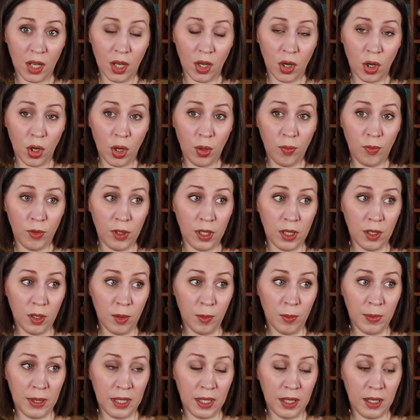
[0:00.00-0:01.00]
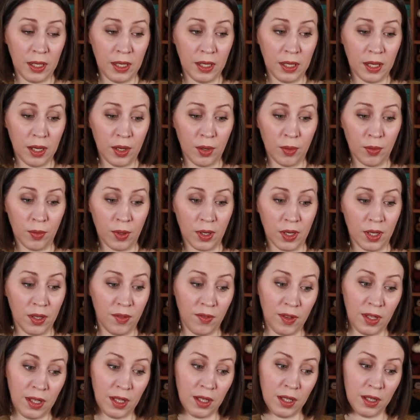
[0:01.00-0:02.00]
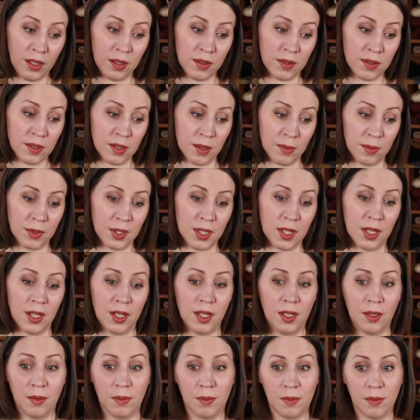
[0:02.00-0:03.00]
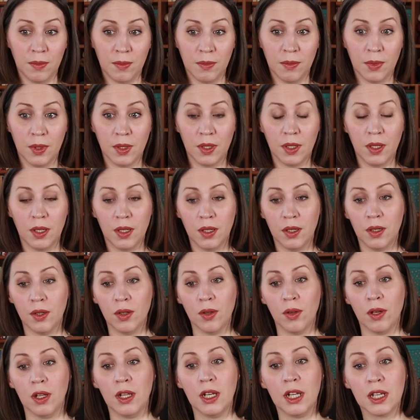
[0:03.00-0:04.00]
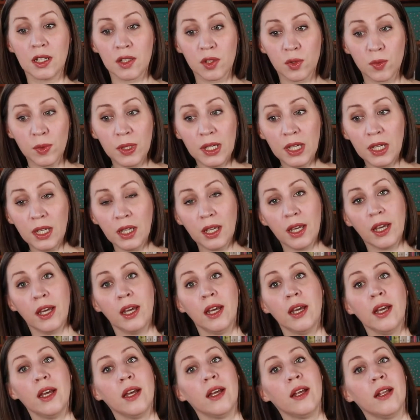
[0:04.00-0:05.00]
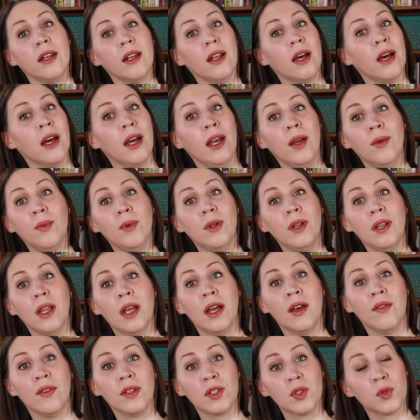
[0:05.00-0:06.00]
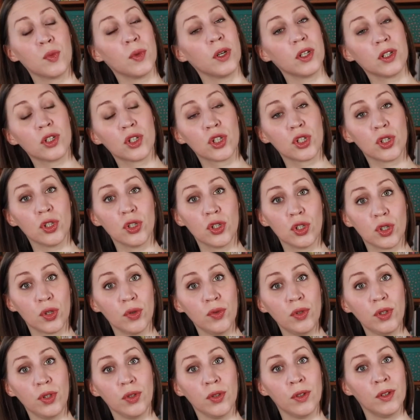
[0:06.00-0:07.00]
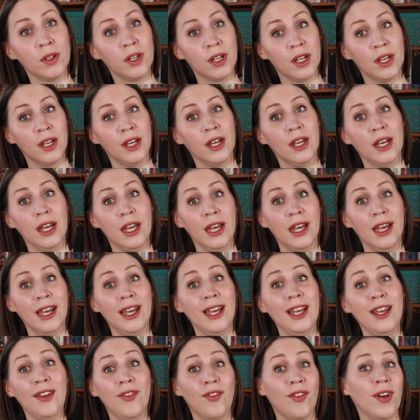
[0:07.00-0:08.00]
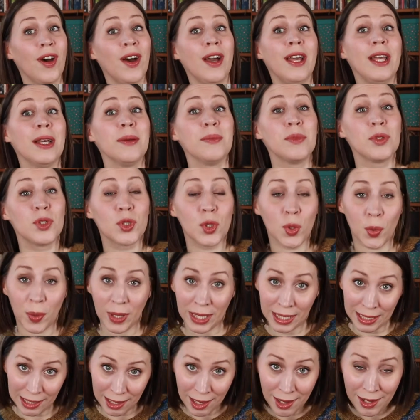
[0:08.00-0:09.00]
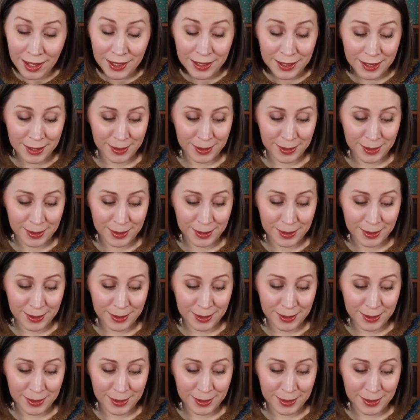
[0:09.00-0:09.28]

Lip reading: Hopefully it'll be arriving sometime early next week and I will have a swatch to show you if I am so inclined.